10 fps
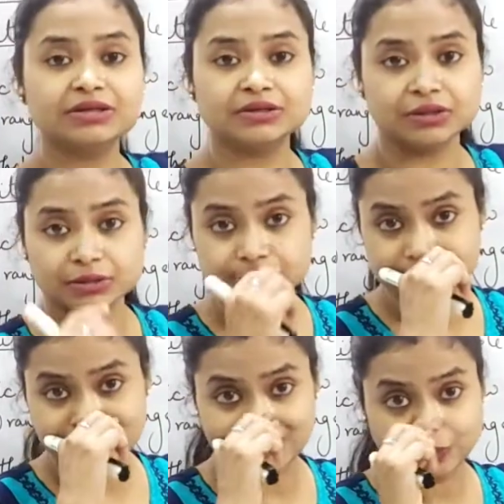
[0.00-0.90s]
it
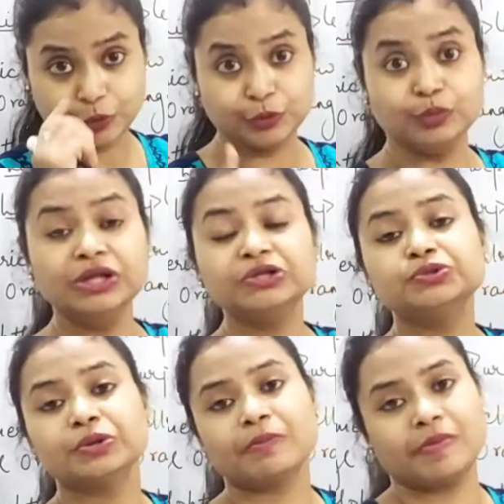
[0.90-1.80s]
turns yellow. You need
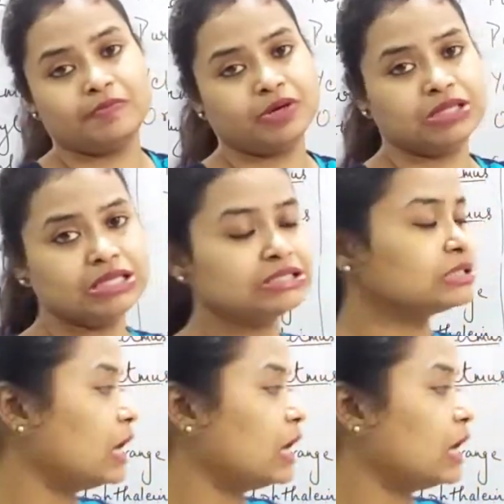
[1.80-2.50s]
to remember these